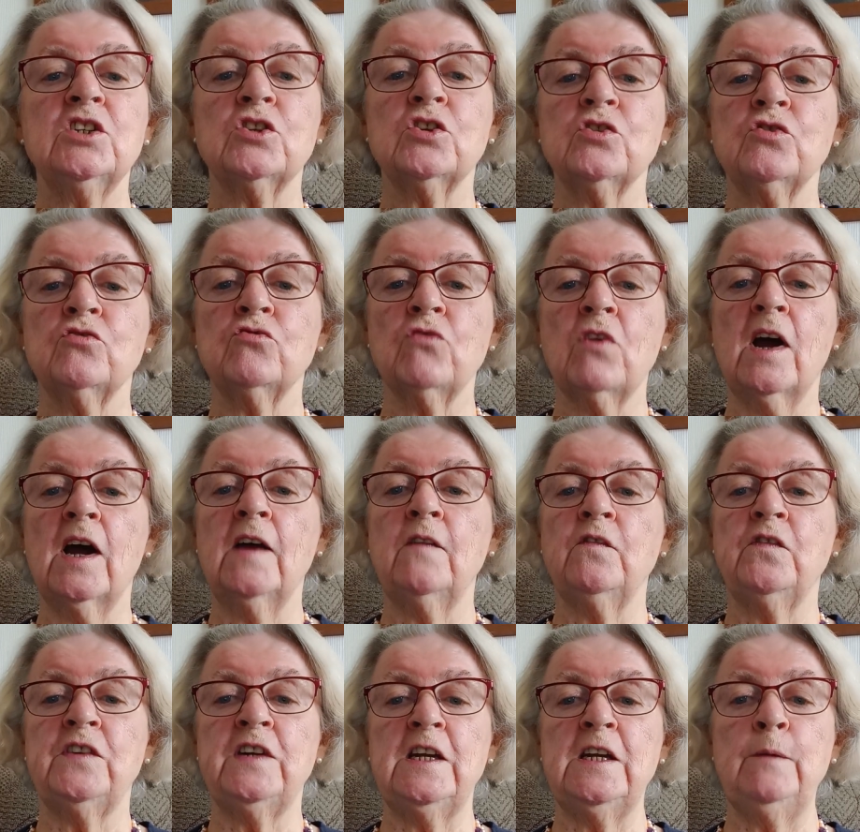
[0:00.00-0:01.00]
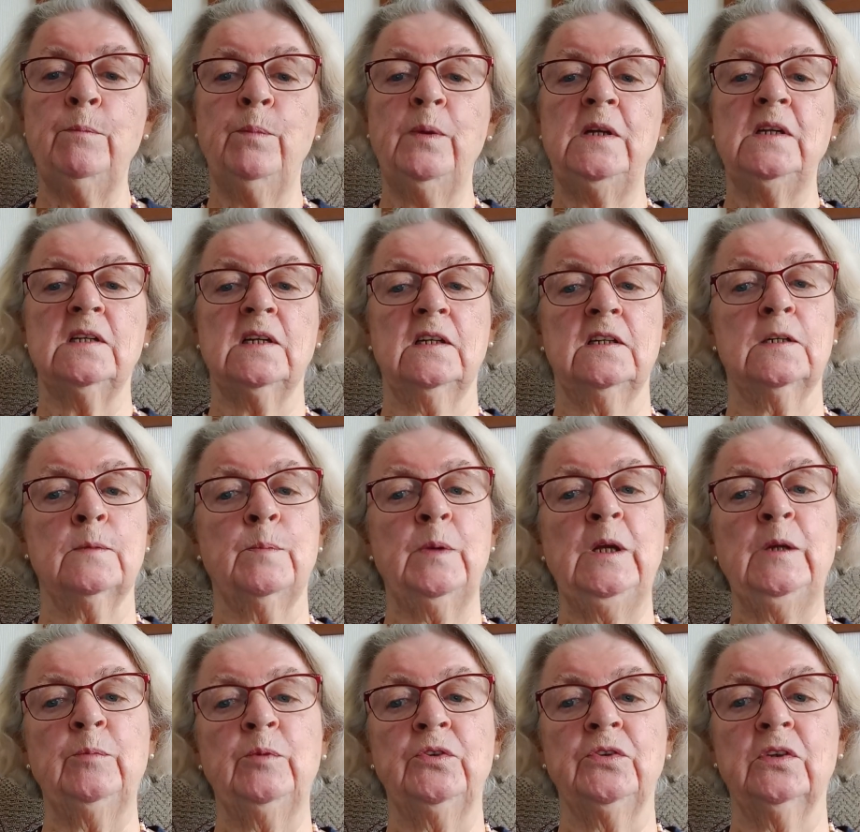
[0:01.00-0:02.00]
to drive deep into his
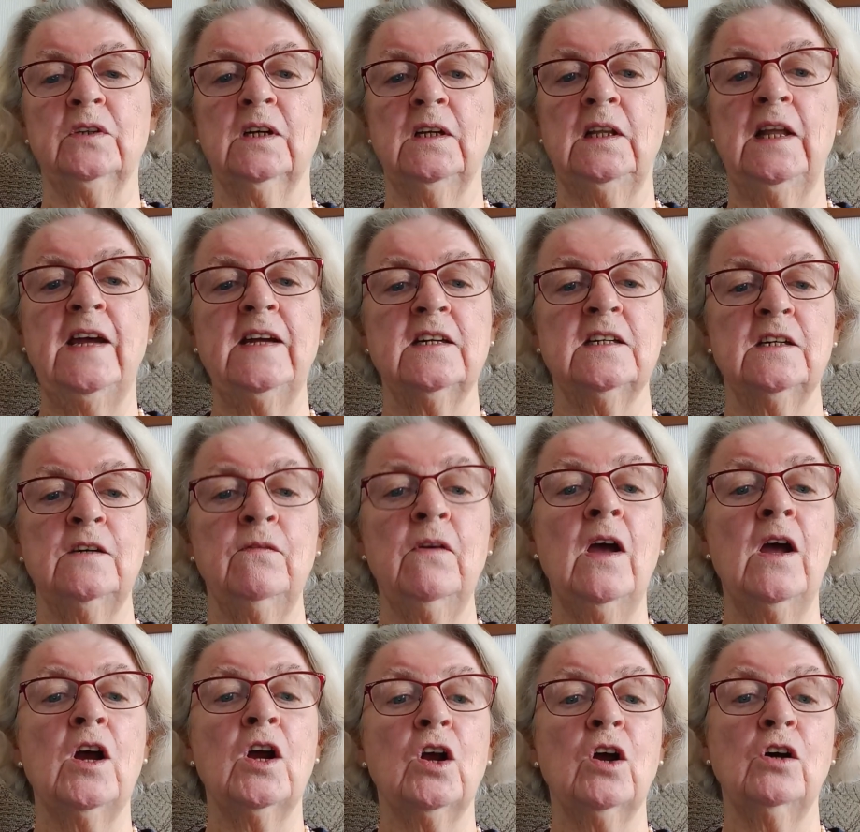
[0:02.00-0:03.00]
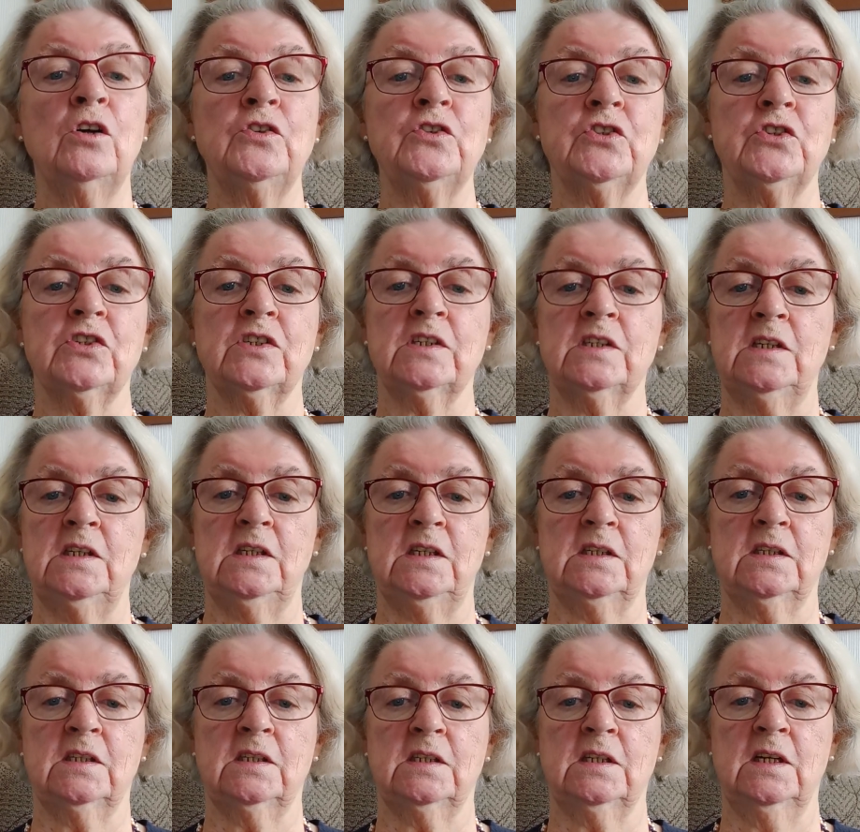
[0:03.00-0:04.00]
people's collective
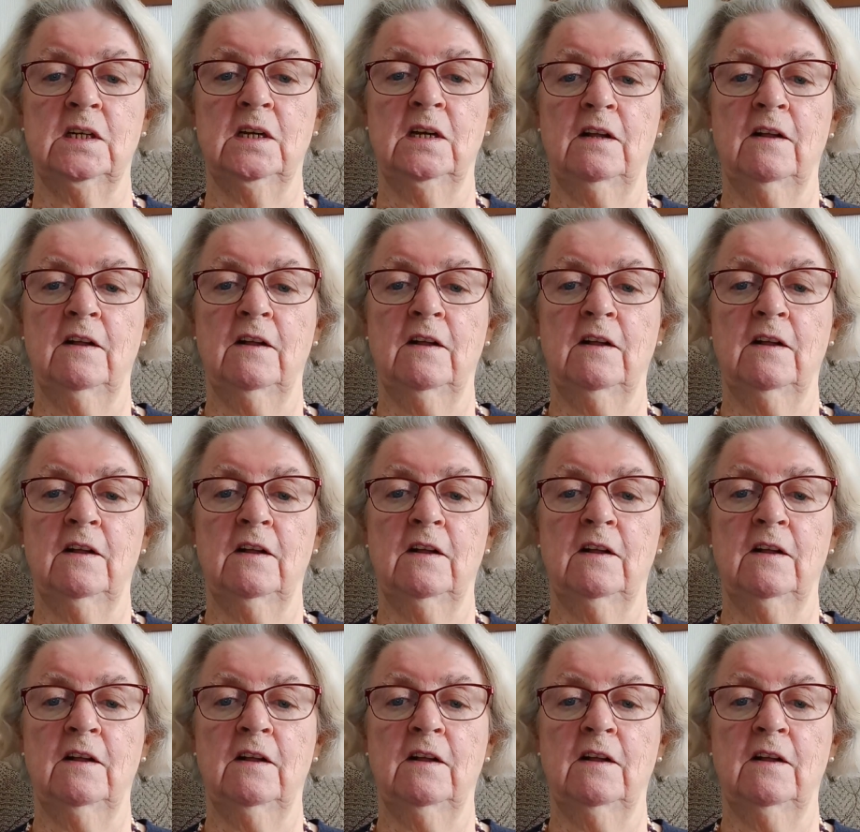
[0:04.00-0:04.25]
consciousness